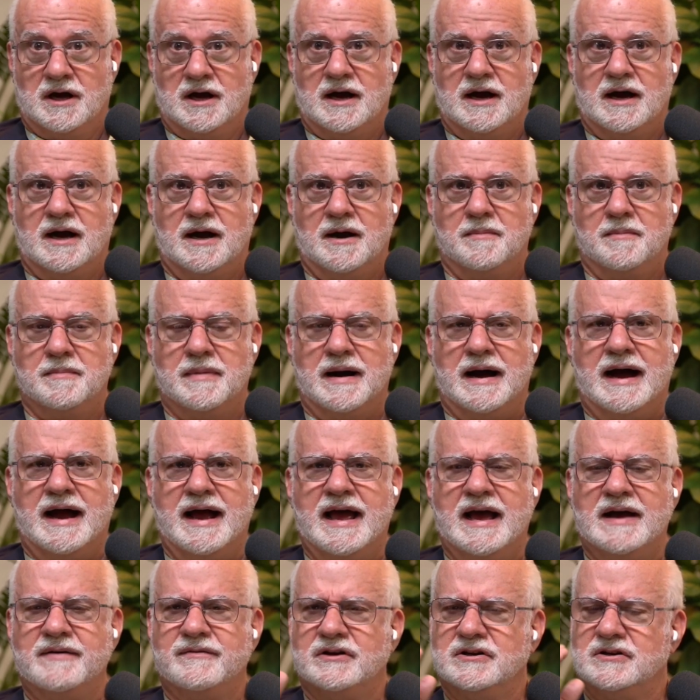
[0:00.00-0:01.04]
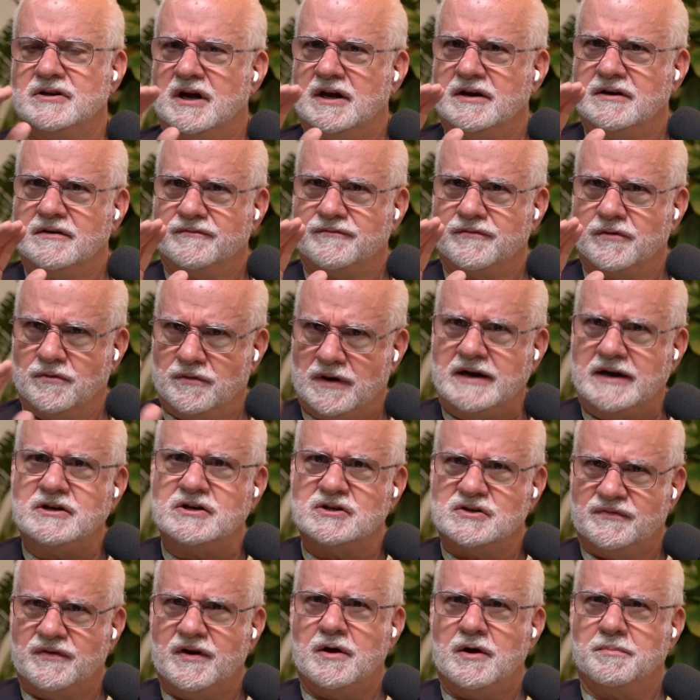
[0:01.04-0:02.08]
I just
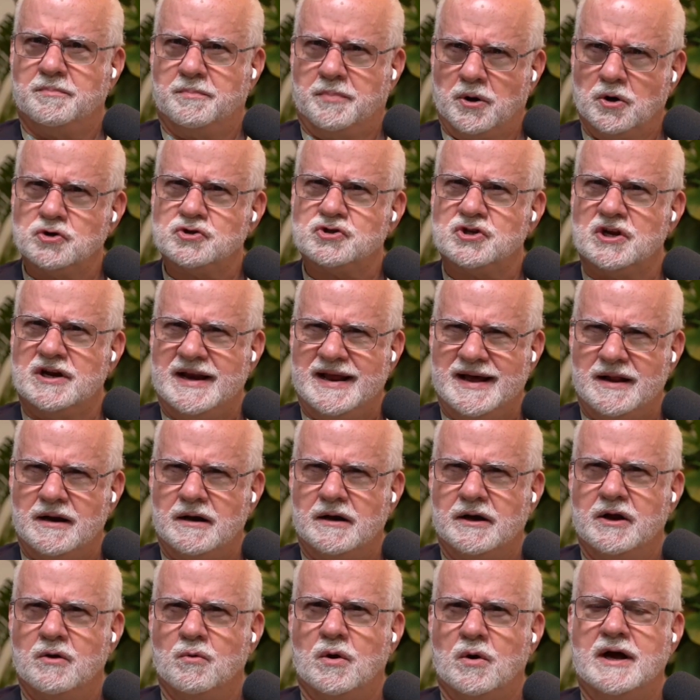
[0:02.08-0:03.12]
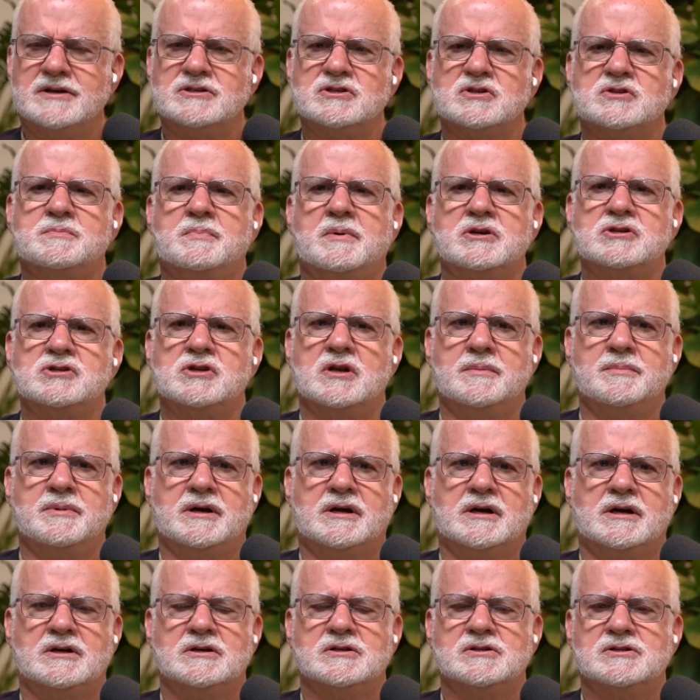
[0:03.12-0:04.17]
found personality-wise, especially
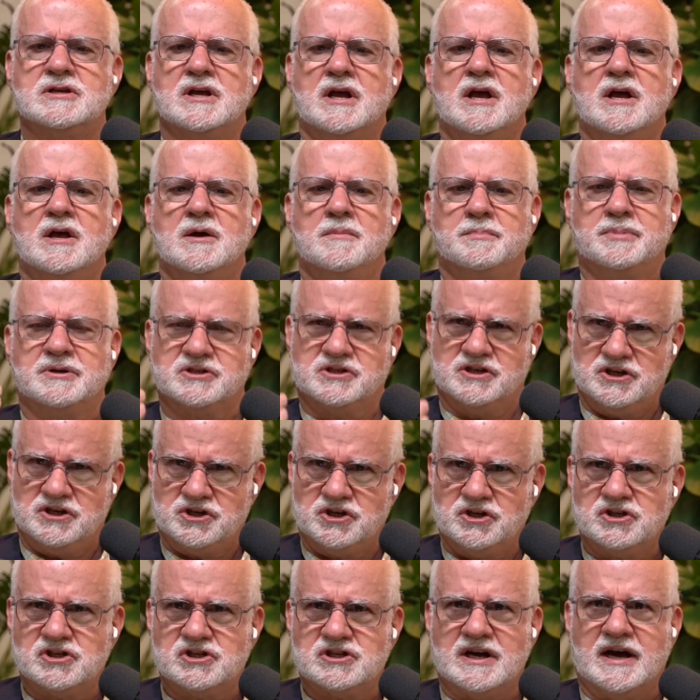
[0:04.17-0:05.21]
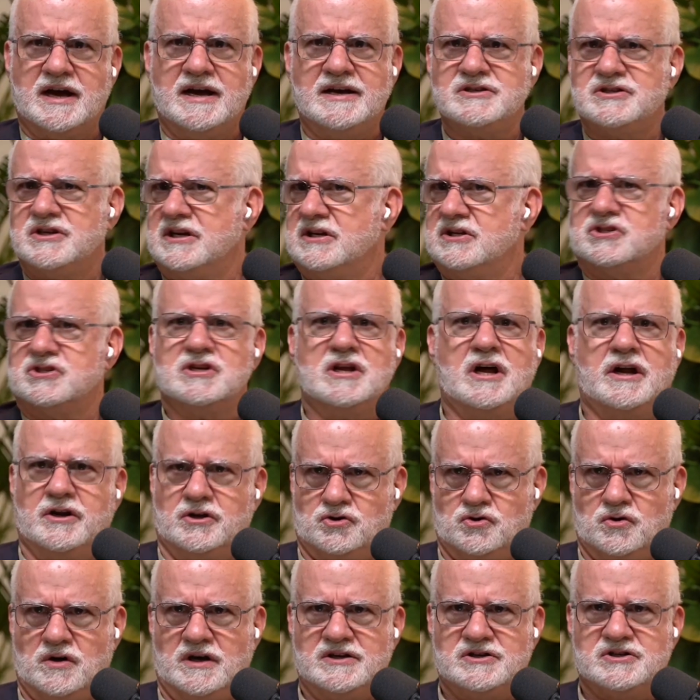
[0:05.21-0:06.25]
because position sizing is not
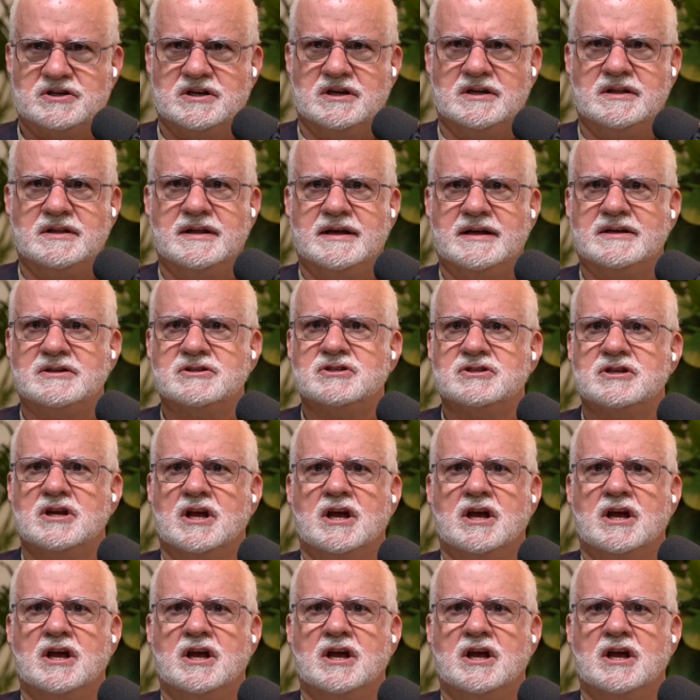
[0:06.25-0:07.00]
addressed in this,